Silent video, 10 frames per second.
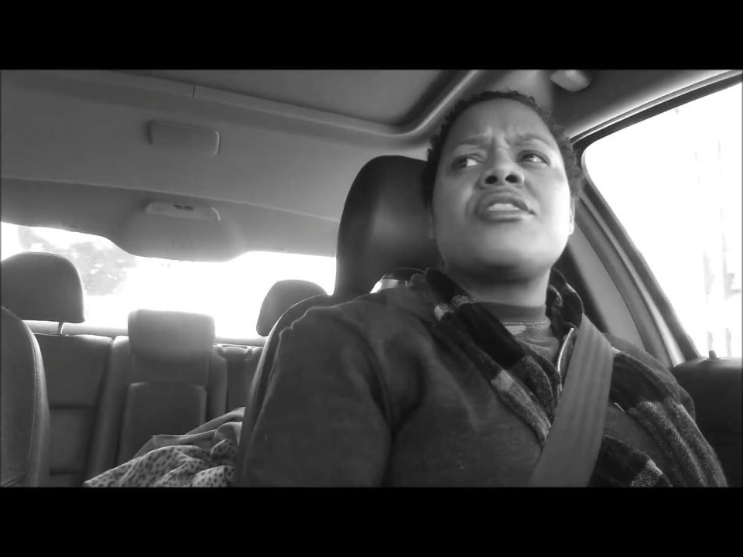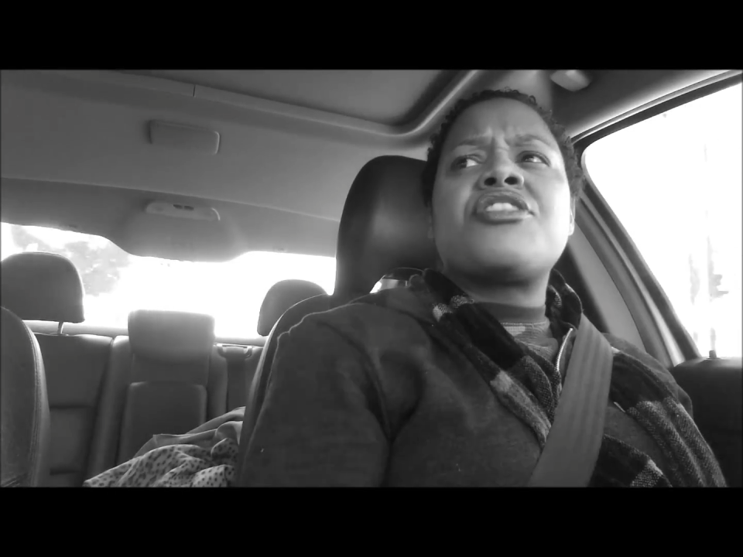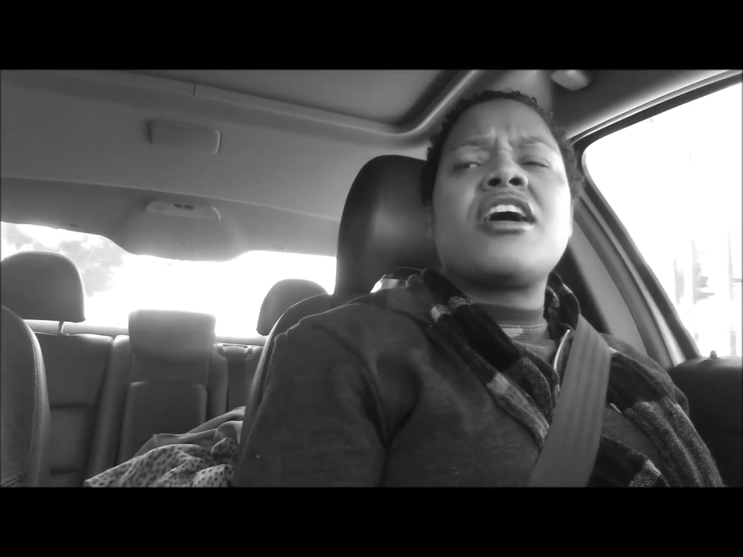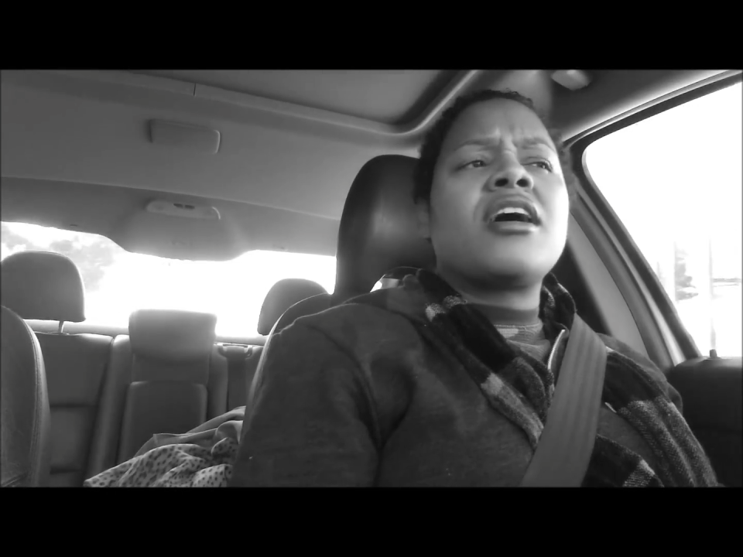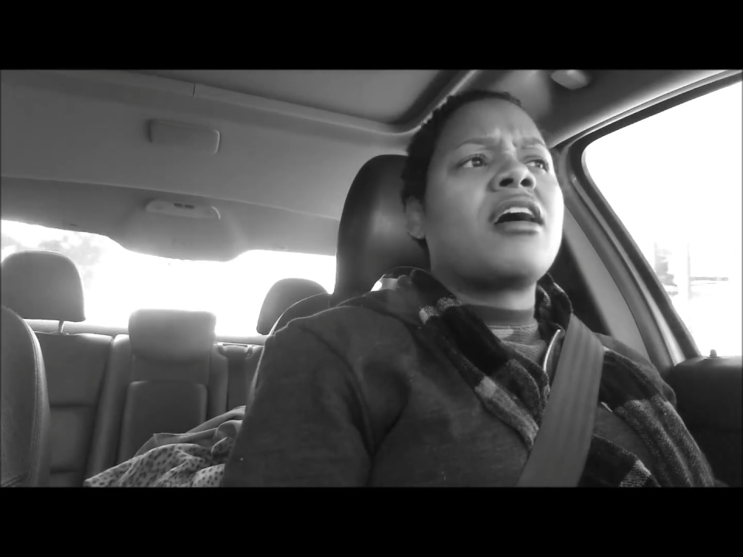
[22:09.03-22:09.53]

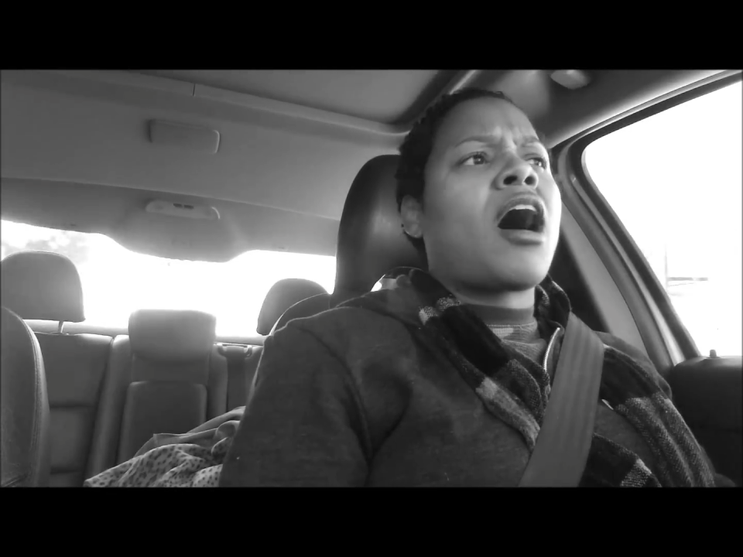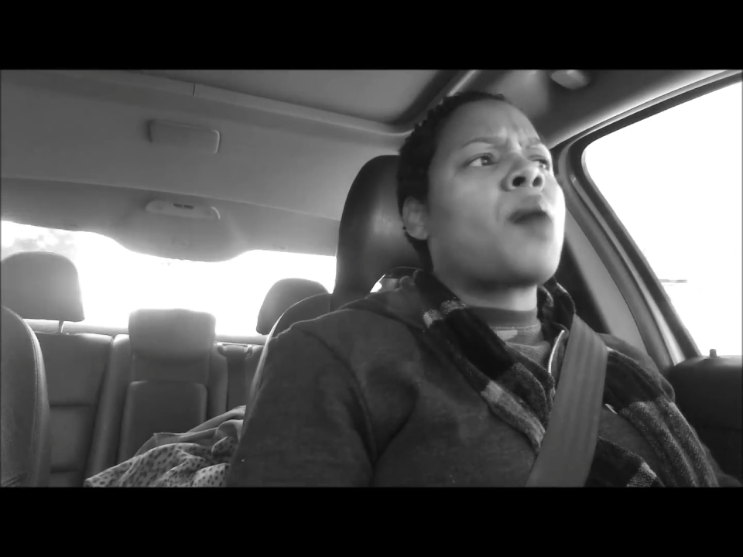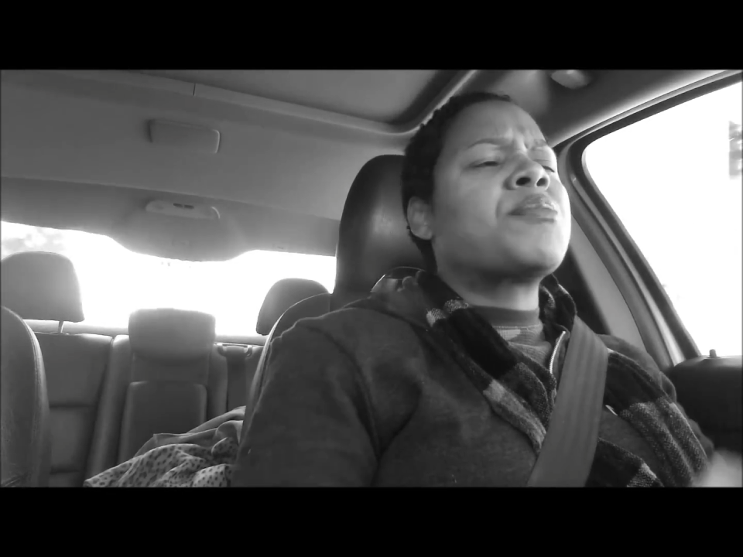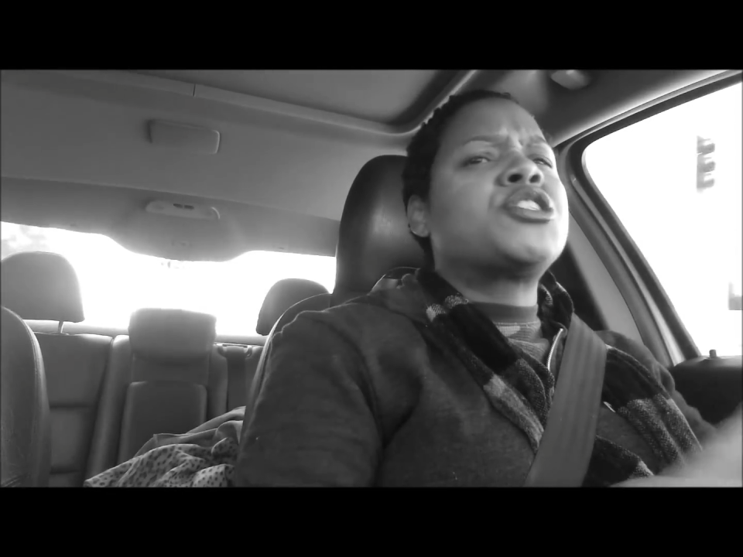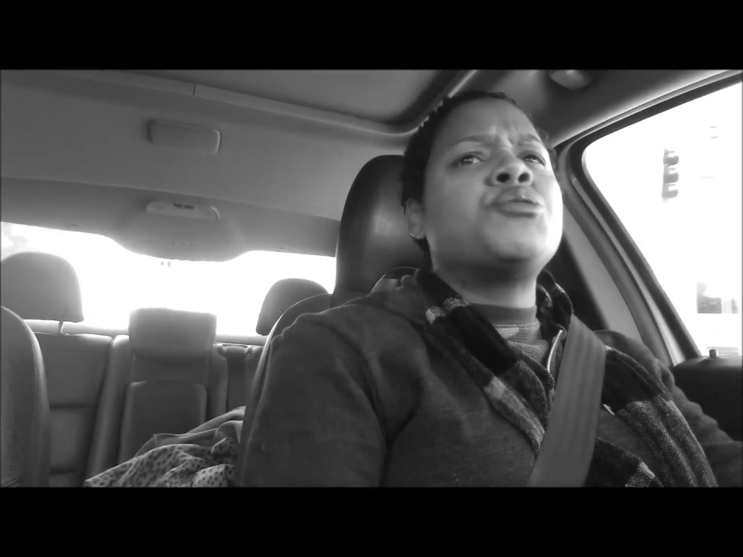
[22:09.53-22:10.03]
the
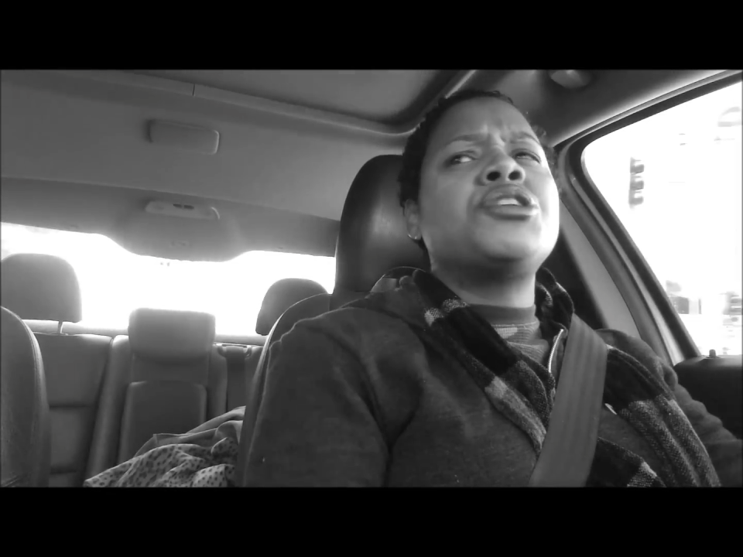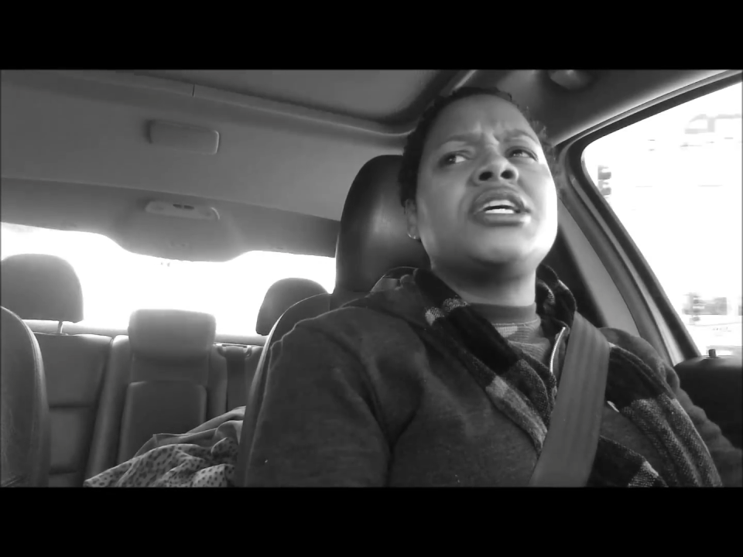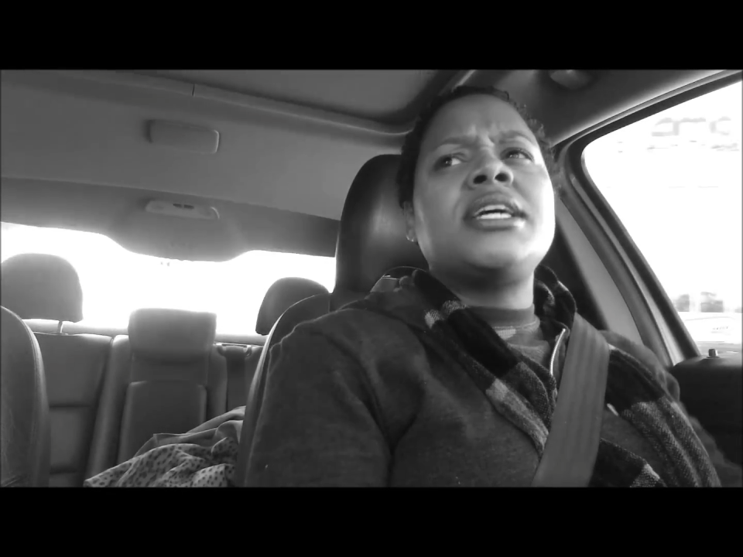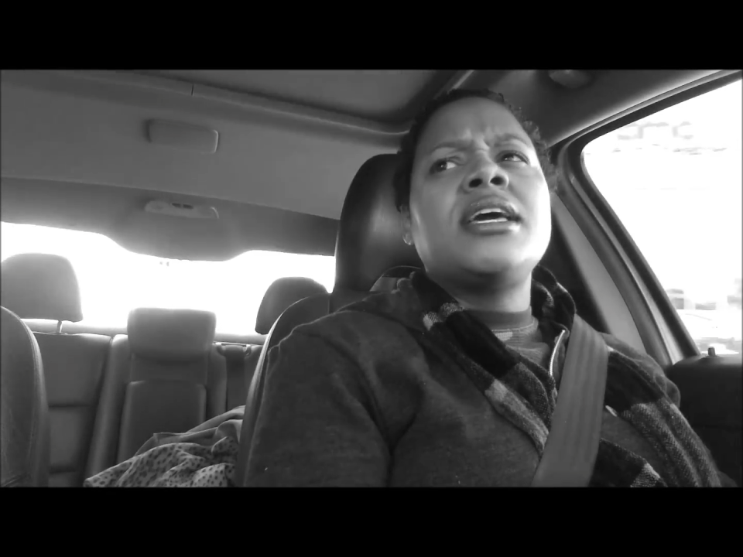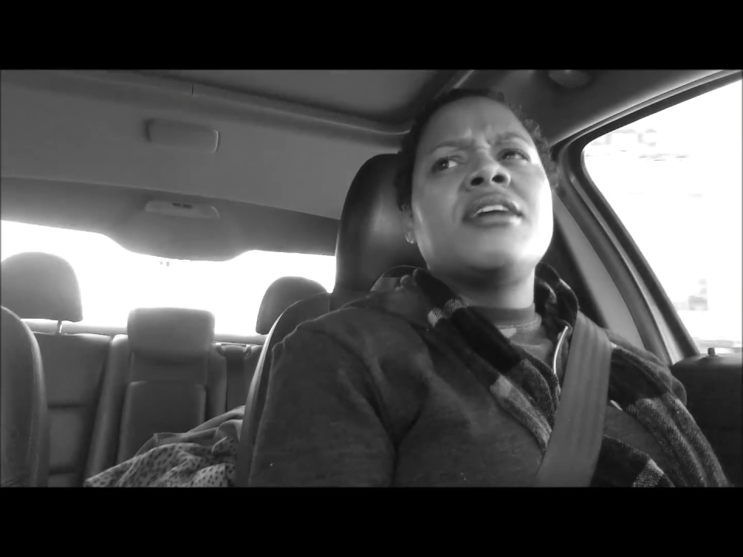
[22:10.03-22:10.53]

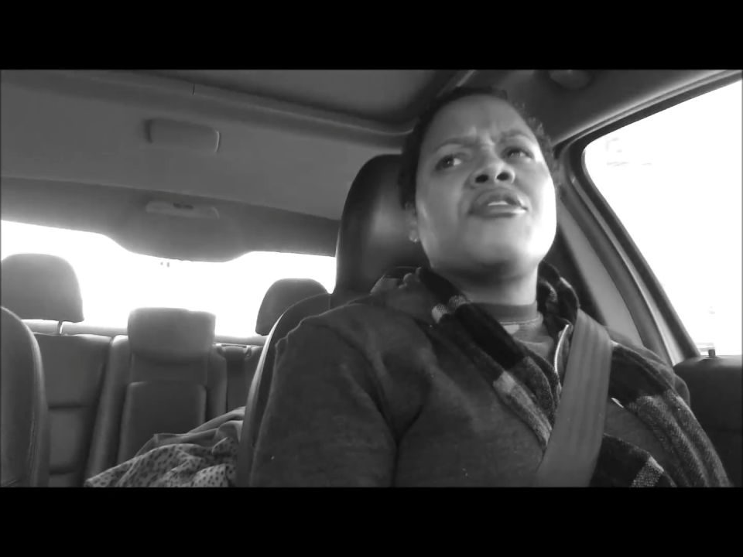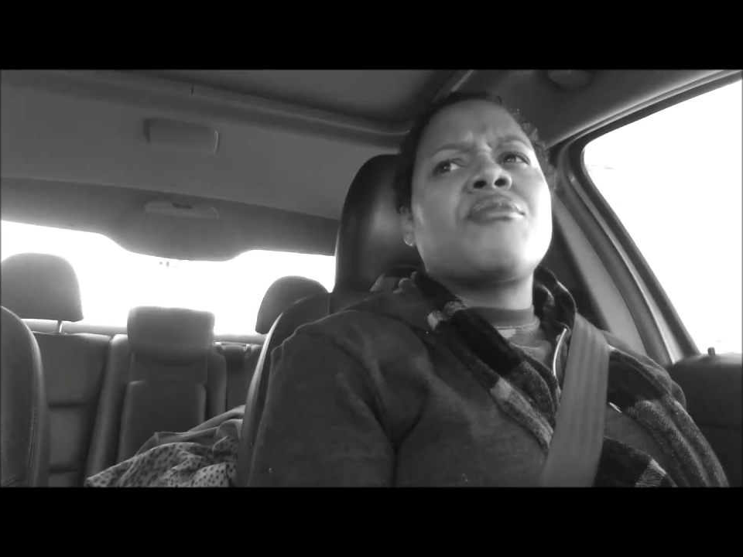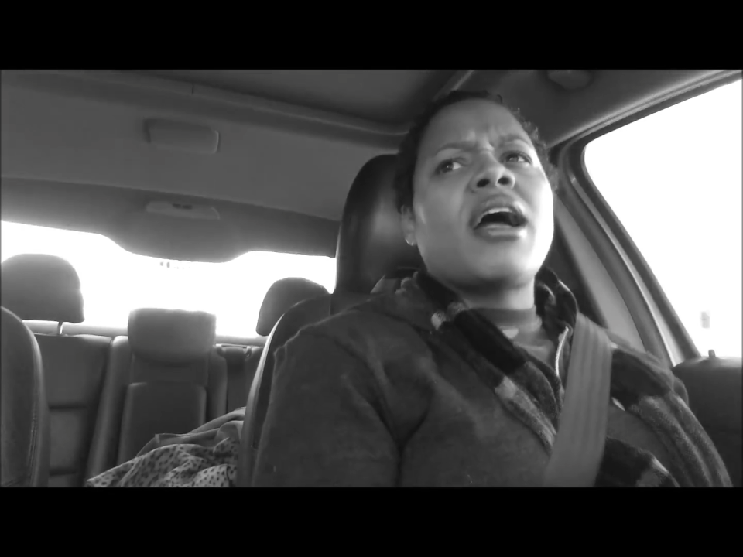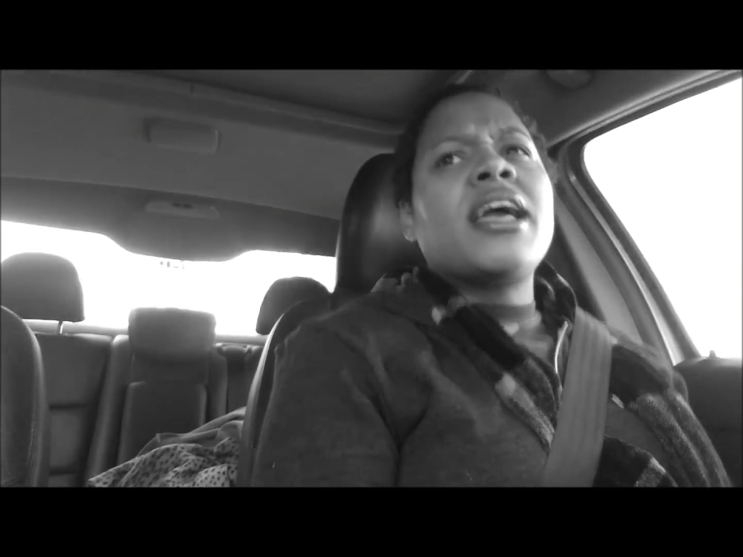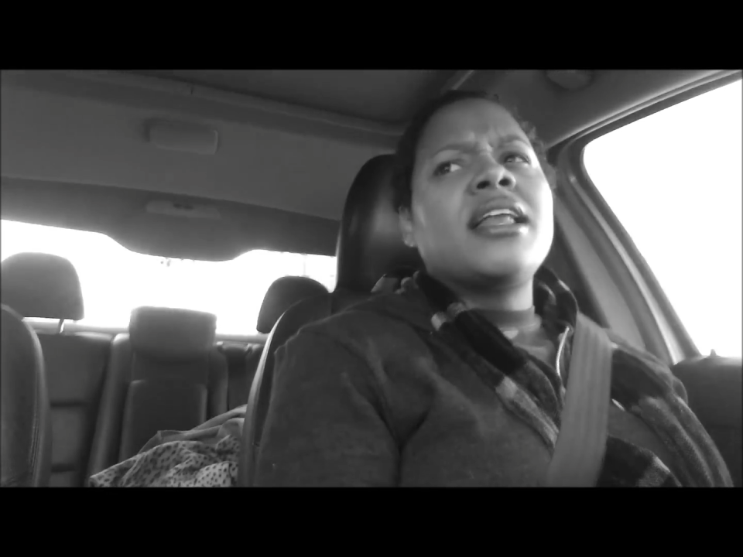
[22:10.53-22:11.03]
opportunity,
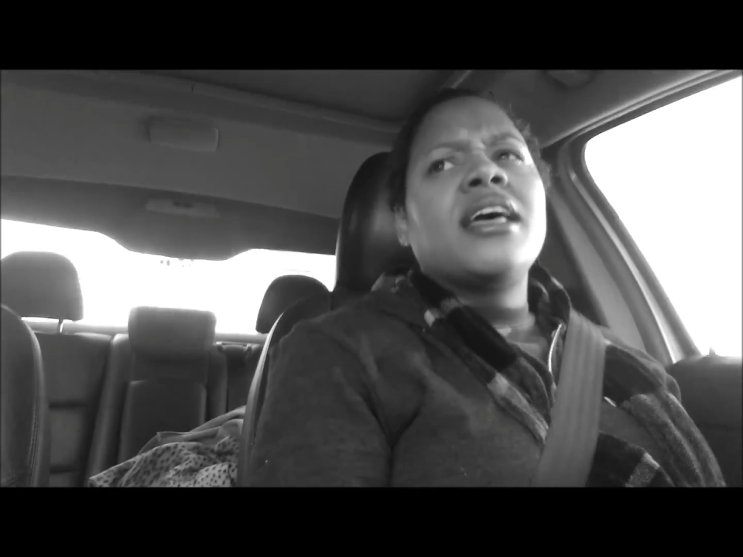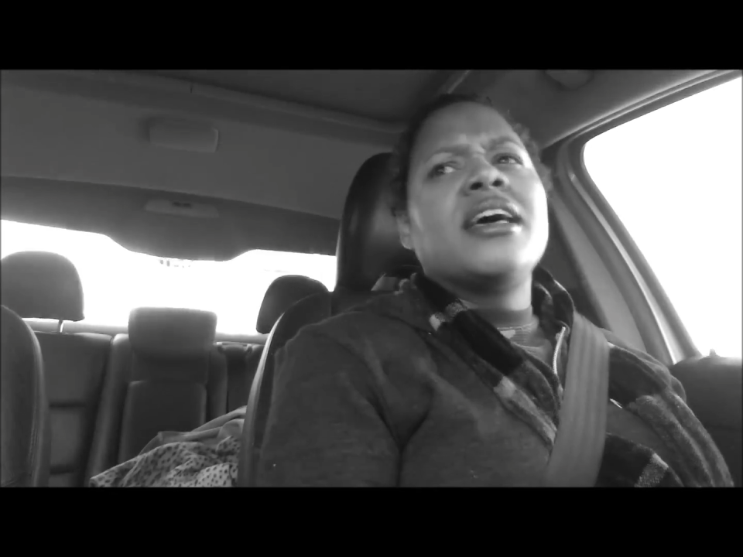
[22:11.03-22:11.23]
right,